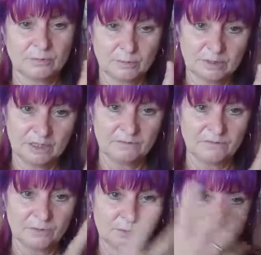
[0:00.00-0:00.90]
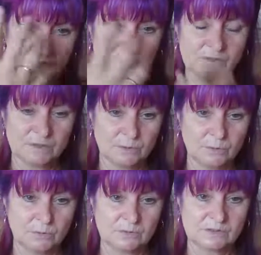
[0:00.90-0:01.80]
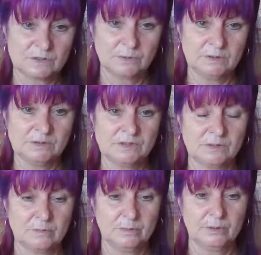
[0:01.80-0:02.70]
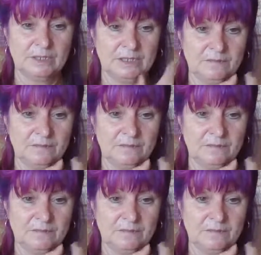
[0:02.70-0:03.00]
But we have thoughts, and those thoughts go into the body,